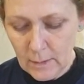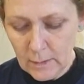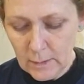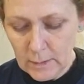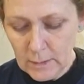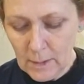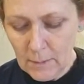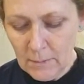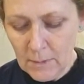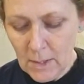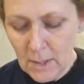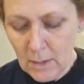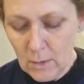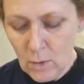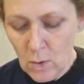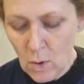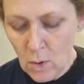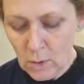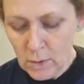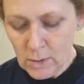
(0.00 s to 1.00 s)

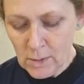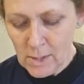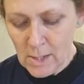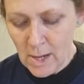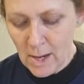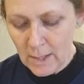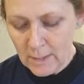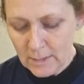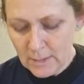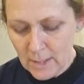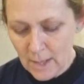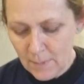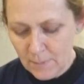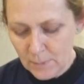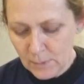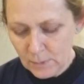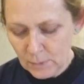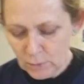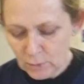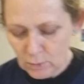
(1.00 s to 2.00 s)
something not nice
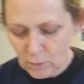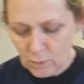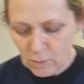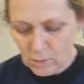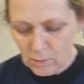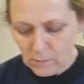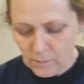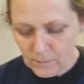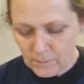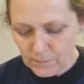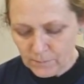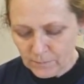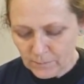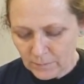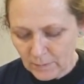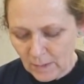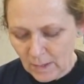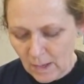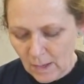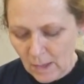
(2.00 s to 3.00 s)
happens to you,
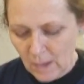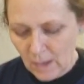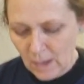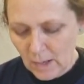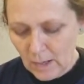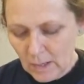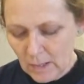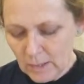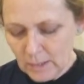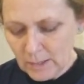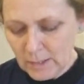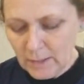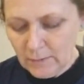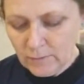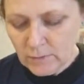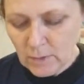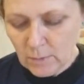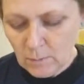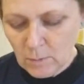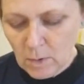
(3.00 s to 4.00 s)
it leaves a